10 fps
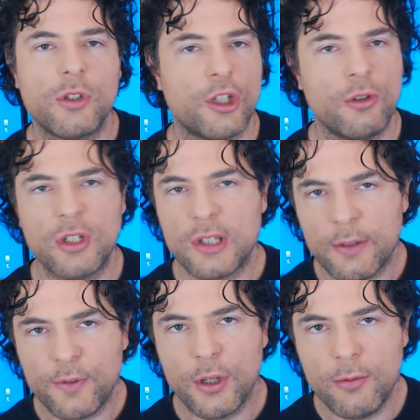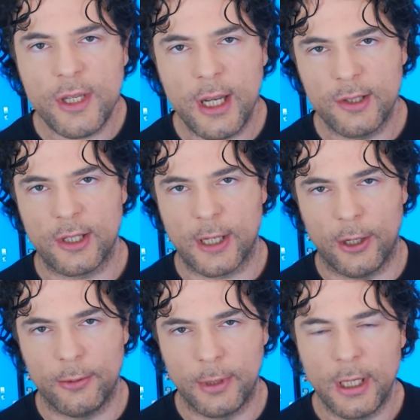to just a few years ago.